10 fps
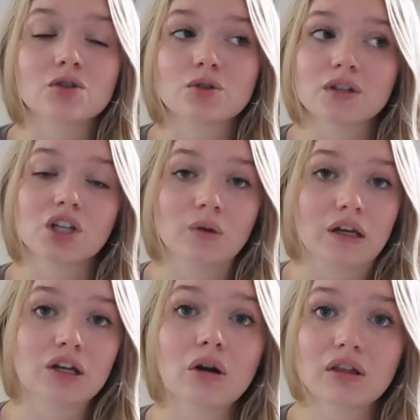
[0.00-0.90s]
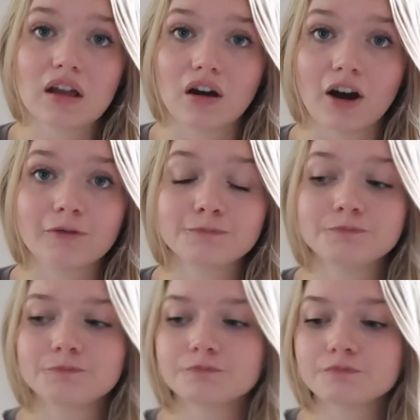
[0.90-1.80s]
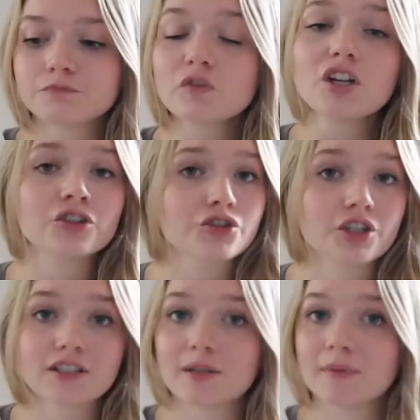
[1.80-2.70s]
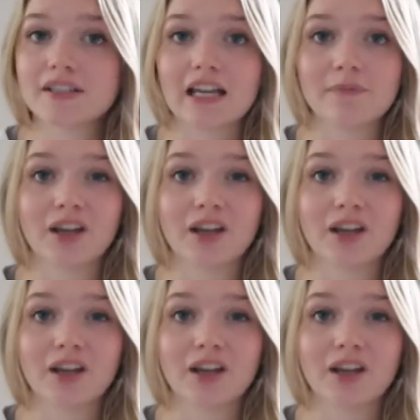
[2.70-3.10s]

So she was like, you go to the ER just to be safe